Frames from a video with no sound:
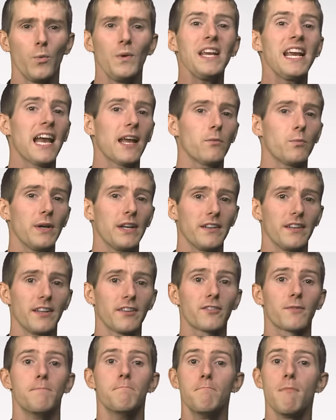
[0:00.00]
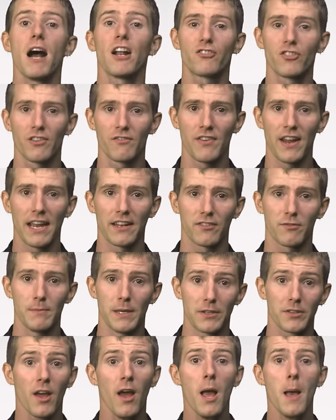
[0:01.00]
we had witnessed much
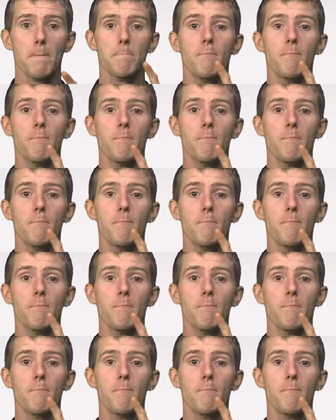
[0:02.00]
advancement.